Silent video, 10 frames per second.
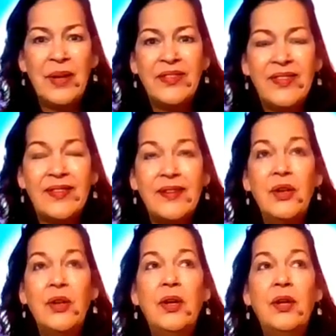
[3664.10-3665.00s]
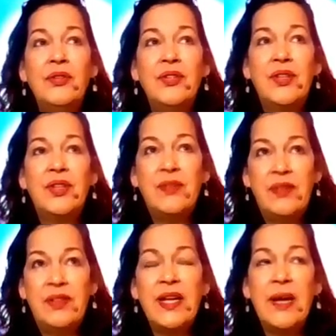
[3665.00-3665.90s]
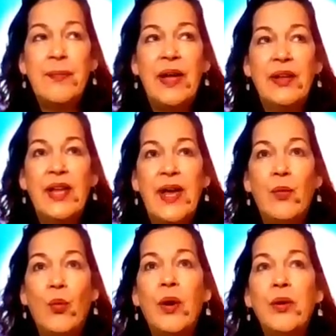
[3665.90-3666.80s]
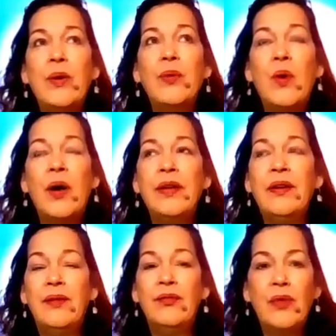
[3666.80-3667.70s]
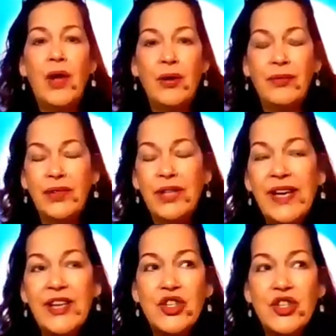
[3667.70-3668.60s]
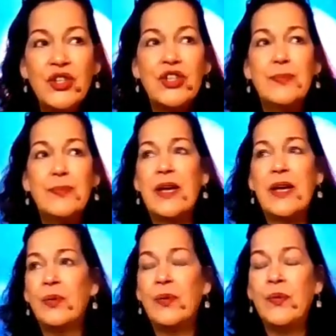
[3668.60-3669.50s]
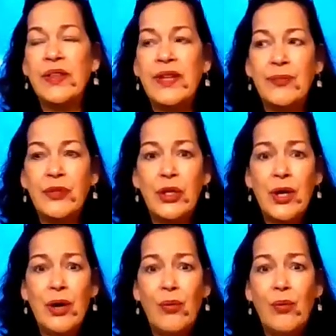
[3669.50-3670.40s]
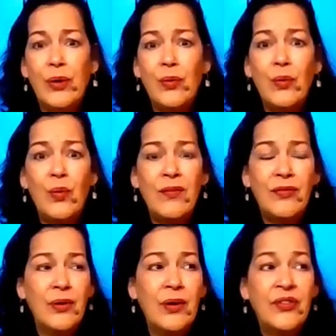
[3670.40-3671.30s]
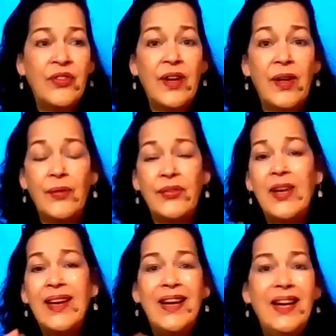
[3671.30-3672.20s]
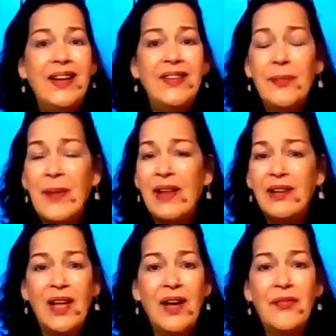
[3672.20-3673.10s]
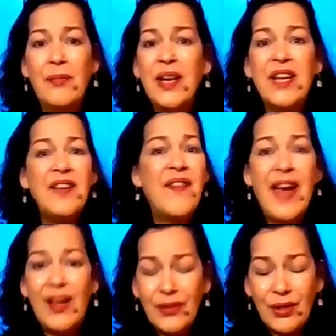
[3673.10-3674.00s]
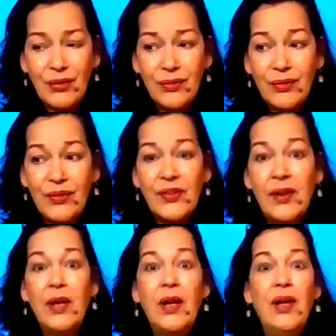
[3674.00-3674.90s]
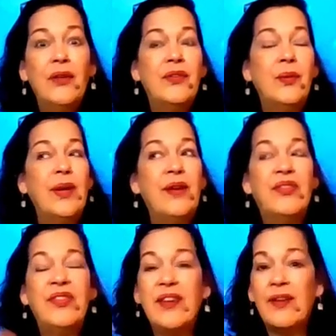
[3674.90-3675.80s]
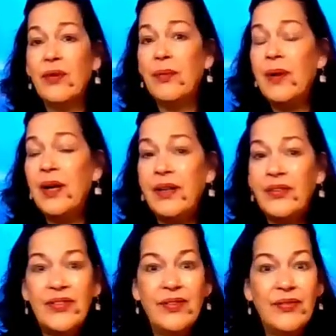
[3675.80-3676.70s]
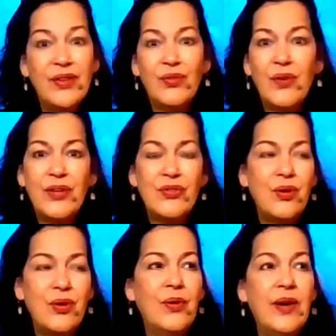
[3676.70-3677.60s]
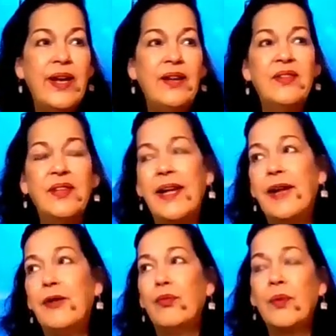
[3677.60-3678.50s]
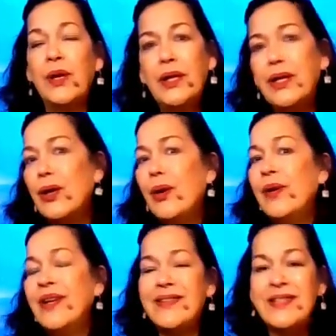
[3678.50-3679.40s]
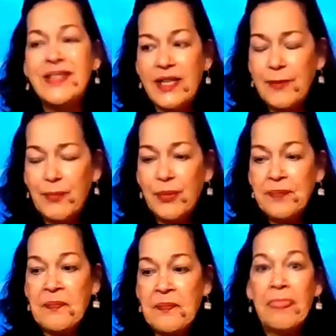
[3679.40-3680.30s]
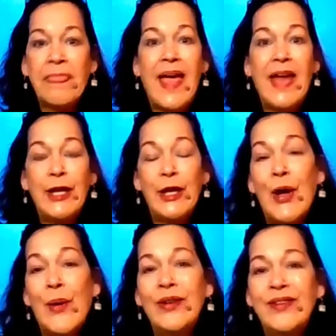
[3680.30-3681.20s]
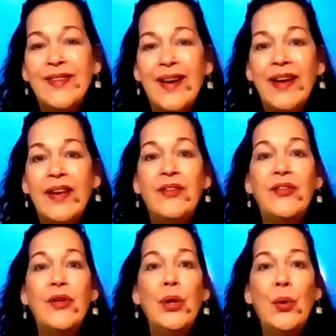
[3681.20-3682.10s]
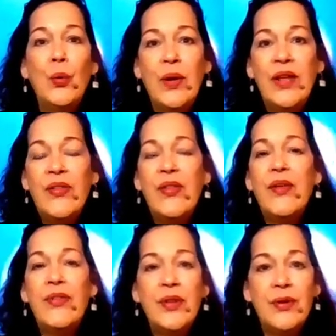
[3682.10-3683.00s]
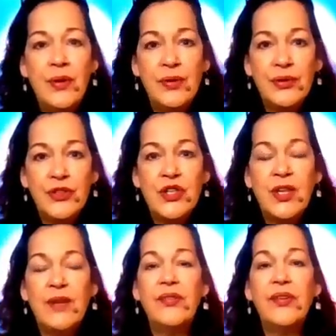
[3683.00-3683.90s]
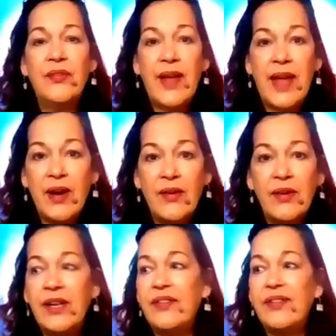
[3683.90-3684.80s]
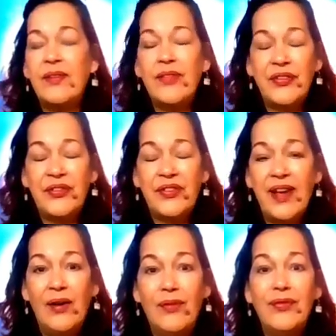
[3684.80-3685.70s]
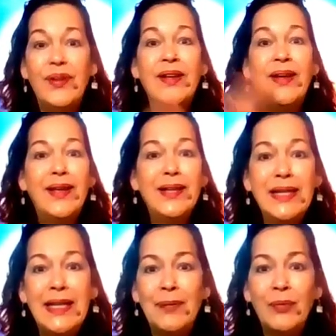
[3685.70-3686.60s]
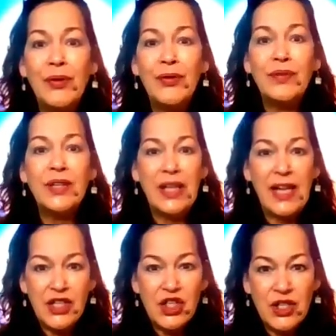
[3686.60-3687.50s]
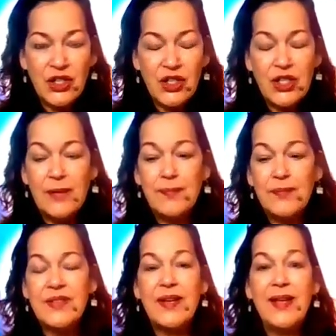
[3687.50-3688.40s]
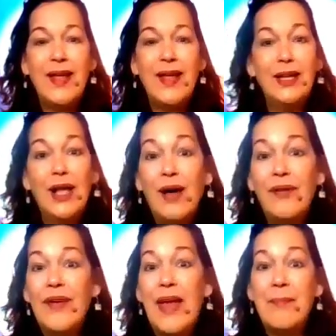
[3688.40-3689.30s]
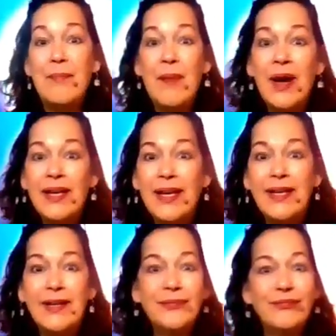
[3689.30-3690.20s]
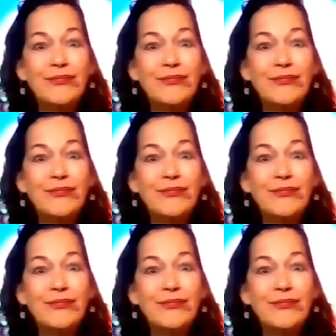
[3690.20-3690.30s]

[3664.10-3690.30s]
months to think about that. What do we want in our relationships? How do we want them to go? What do we want for ourselves? It is about love, money, values. So we have several months of this retrograde to like really go in deep, and it coincides with the nodal shifts of Aries, the self, Libra, the relationships, love and money,